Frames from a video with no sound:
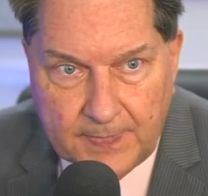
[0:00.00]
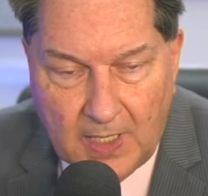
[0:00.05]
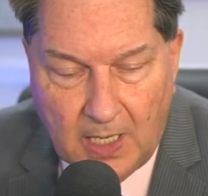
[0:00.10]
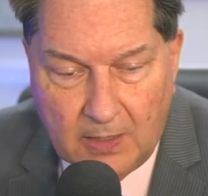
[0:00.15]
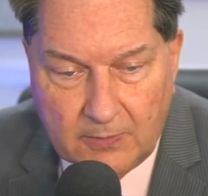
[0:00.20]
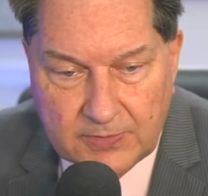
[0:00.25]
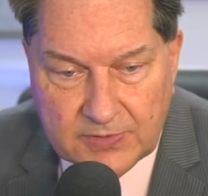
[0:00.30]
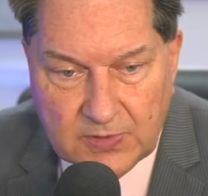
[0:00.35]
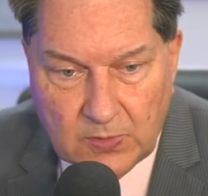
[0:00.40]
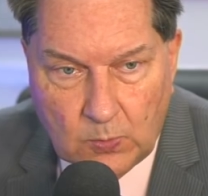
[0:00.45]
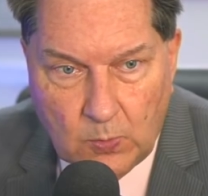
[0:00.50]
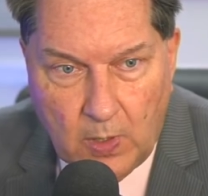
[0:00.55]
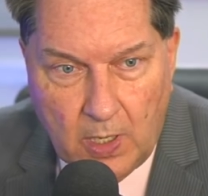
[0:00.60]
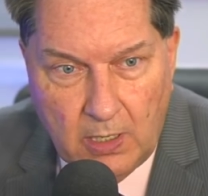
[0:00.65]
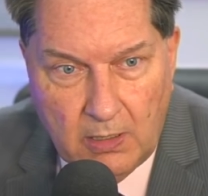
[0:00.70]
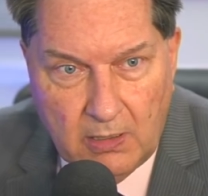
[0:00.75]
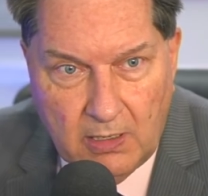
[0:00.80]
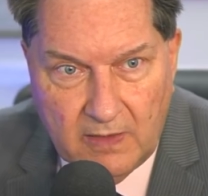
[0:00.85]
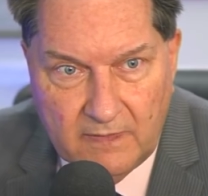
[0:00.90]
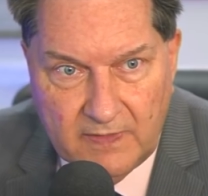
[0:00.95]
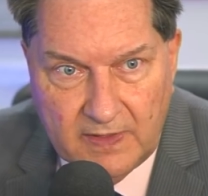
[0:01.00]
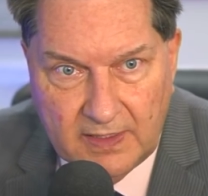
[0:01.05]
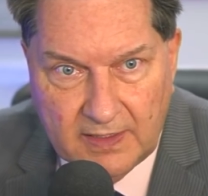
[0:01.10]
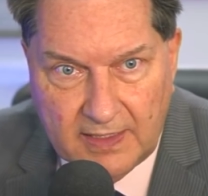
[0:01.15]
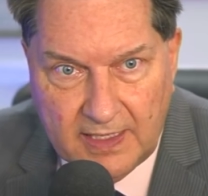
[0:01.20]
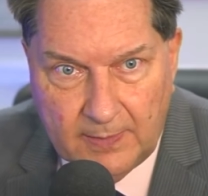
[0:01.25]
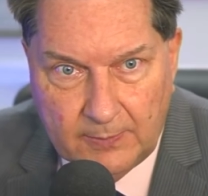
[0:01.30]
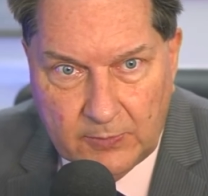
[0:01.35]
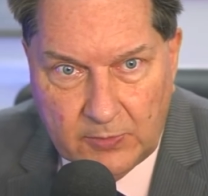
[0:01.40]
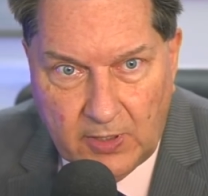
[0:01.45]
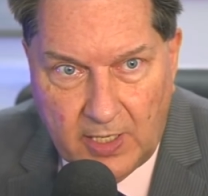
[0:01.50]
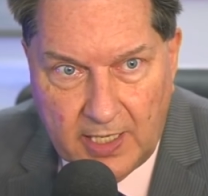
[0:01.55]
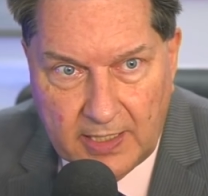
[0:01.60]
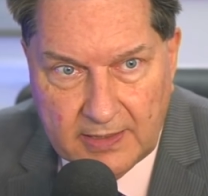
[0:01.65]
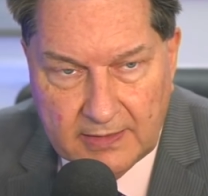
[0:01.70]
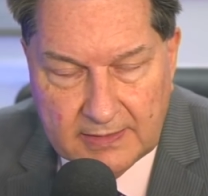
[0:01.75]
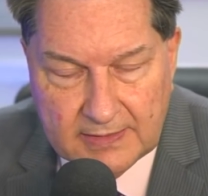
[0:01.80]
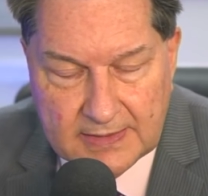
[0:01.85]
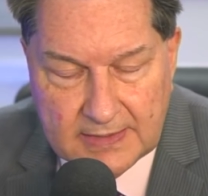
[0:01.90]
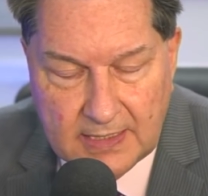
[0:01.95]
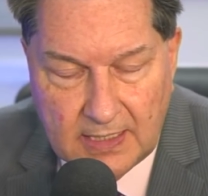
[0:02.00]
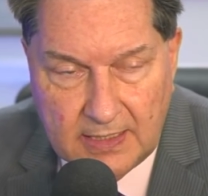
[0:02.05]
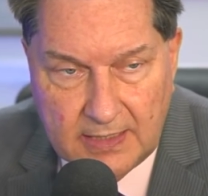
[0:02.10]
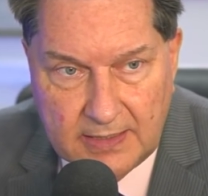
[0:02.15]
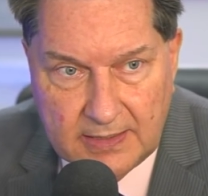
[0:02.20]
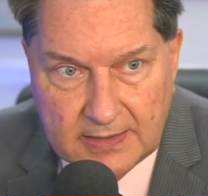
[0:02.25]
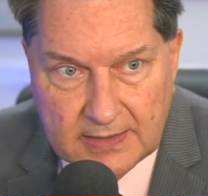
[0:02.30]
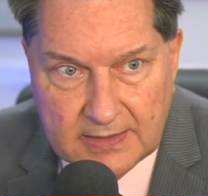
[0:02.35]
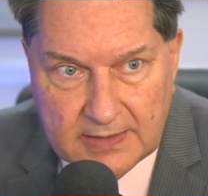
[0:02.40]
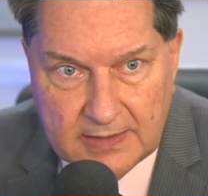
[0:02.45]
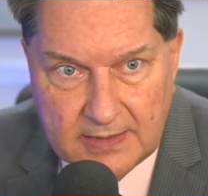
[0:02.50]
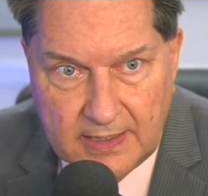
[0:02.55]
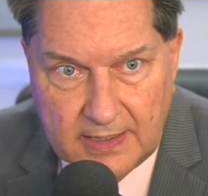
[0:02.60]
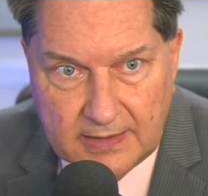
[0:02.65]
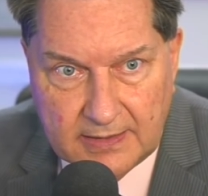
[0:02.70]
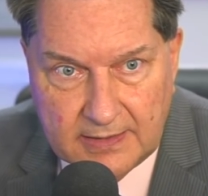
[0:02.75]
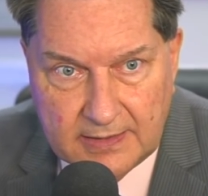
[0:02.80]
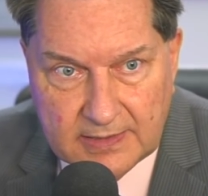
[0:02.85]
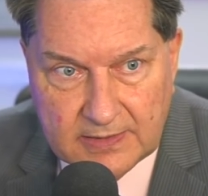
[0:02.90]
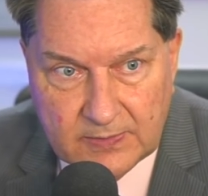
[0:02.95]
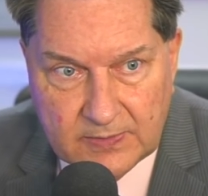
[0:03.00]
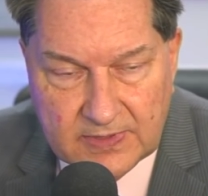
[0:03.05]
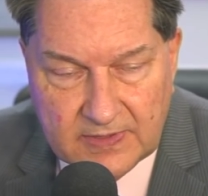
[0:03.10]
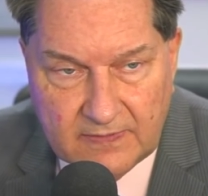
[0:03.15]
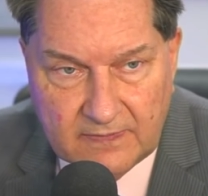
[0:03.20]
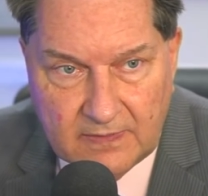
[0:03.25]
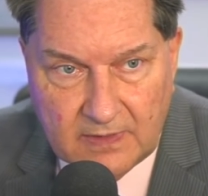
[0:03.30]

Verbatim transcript: I was aware of and kept track of the science that this was a,